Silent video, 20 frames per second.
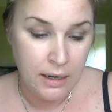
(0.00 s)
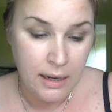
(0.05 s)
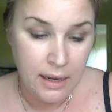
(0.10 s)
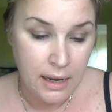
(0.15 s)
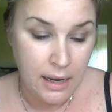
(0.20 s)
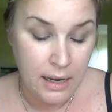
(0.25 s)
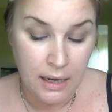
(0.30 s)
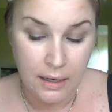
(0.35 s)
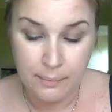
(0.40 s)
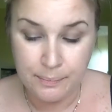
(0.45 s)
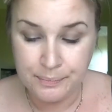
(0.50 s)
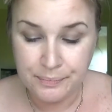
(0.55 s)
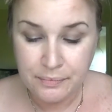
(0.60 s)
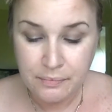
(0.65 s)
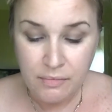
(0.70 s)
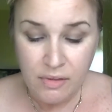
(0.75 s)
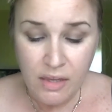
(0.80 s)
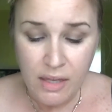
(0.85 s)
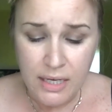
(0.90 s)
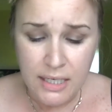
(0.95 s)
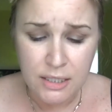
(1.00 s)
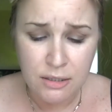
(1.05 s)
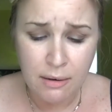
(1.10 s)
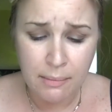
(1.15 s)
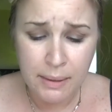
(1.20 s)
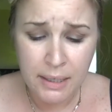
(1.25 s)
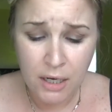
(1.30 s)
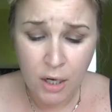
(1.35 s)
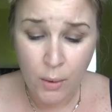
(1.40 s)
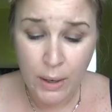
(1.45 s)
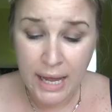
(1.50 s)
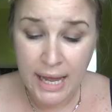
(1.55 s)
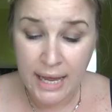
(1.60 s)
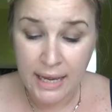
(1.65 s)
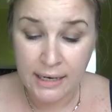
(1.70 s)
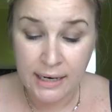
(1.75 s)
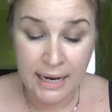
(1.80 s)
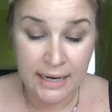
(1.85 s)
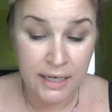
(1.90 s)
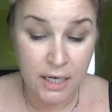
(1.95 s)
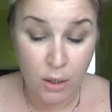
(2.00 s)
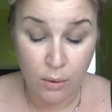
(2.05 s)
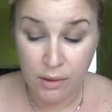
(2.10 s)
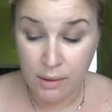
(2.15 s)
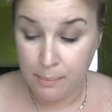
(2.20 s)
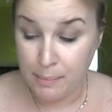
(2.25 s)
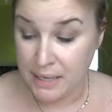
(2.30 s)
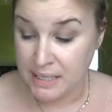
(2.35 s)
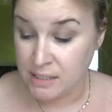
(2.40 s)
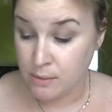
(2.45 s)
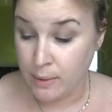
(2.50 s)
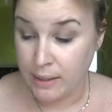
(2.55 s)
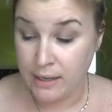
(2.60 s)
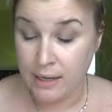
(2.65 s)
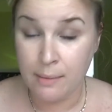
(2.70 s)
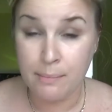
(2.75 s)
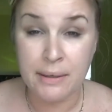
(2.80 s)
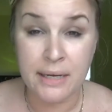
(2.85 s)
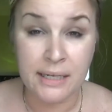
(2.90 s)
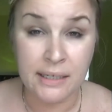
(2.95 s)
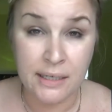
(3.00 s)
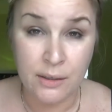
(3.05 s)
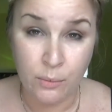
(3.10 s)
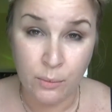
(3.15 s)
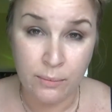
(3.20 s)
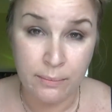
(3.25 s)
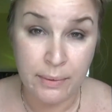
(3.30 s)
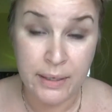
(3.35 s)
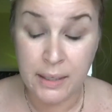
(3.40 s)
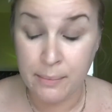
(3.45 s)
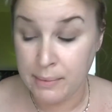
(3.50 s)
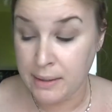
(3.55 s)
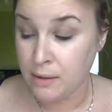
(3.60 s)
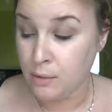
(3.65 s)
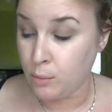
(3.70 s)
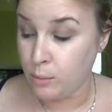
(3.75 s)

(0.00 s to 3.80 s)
So I'm going to go ahead. I know the best way to get pigment